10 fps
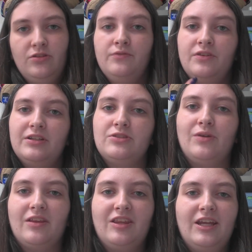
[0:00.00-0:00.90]
So if you're into
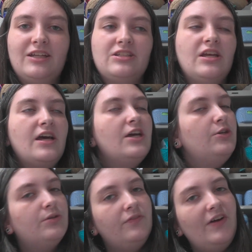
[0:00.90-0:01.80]
athletics,
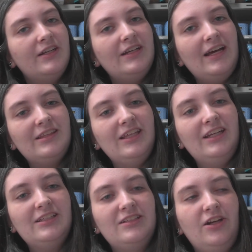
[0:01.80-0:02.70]
you could find an
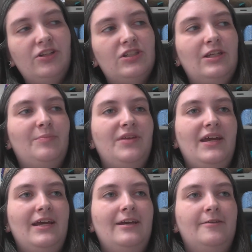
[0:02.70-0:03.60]
athletic scholarship,
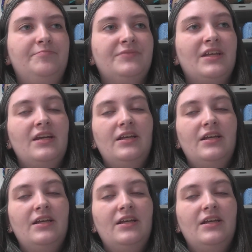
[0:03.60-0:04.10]
and